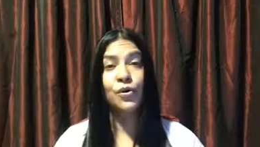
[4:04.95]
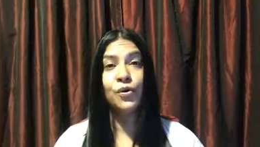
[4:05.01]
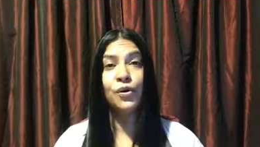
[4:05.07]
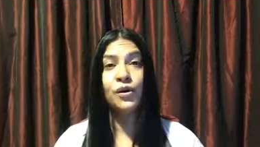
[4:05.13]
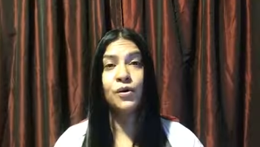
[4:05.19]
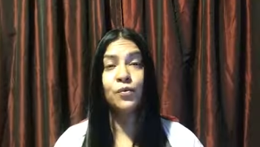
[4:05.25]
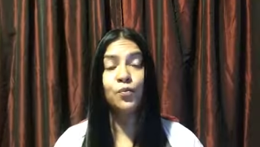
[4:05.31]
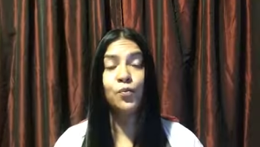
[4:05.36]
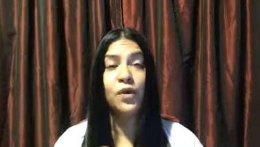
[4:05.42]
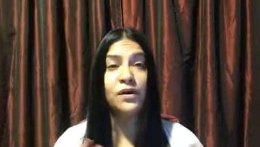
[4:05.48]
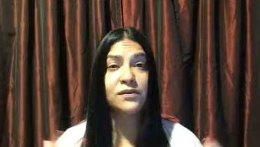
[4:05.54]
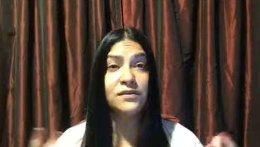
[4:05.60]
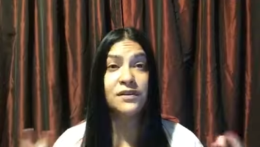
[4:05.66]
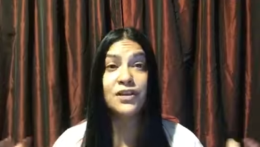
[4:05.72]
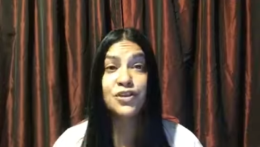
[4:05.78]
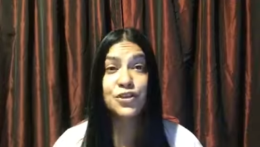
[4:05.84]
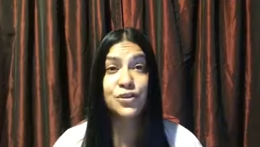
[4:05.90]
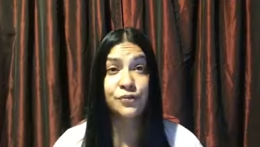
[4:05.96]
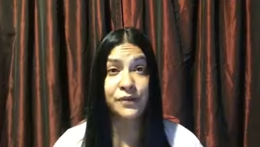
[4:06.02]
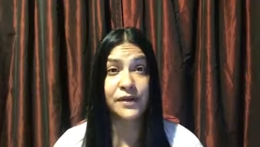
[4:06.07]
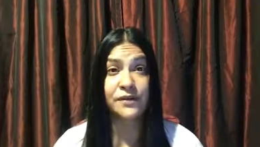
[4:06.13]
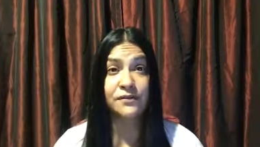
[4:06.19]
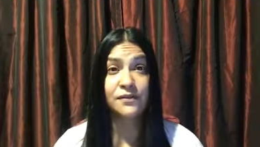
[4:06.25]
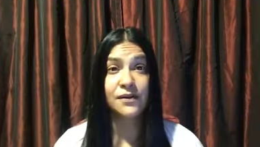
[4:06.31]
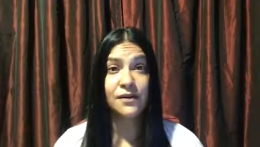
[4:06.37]
or what niche you're
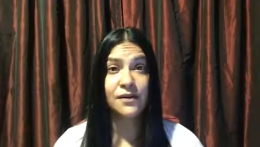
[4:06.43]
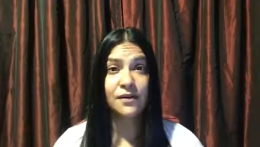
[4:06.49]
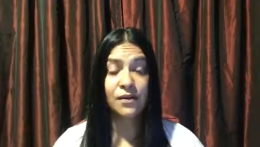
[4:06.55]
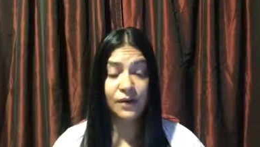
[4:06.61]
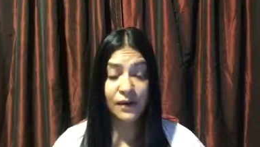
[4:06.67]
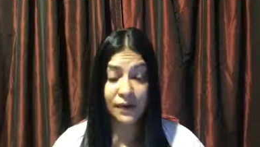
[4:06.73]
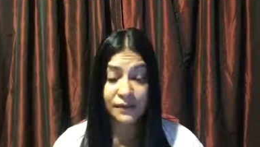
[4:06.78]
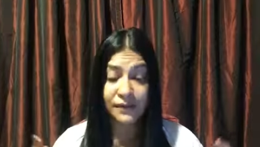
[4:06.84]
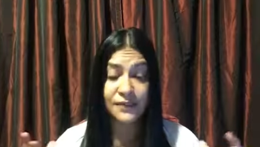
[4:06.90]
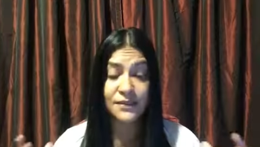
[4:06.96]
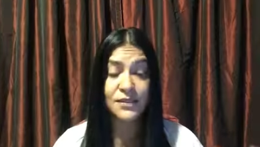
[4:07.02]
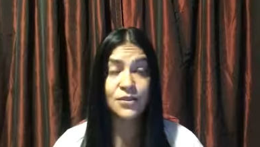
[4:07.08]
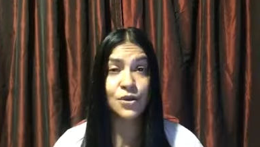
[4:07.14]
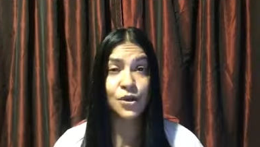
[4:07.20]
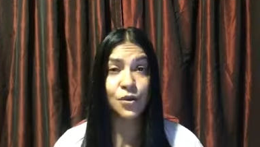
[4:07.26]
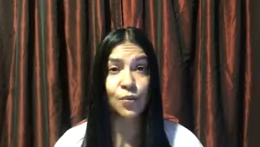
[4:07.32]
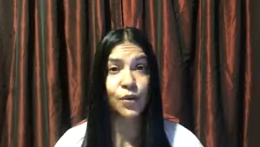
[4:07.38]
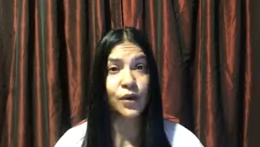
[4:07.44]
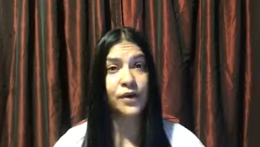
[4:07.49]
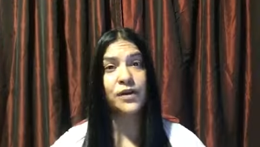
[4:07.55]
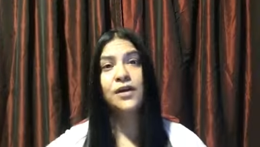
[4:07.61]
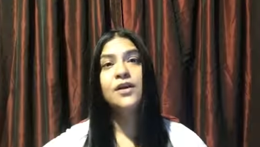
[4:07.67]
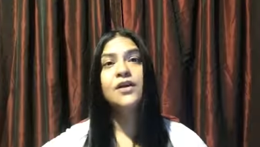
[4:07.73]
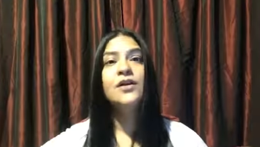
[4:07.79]
in. Okay, this is gonna work.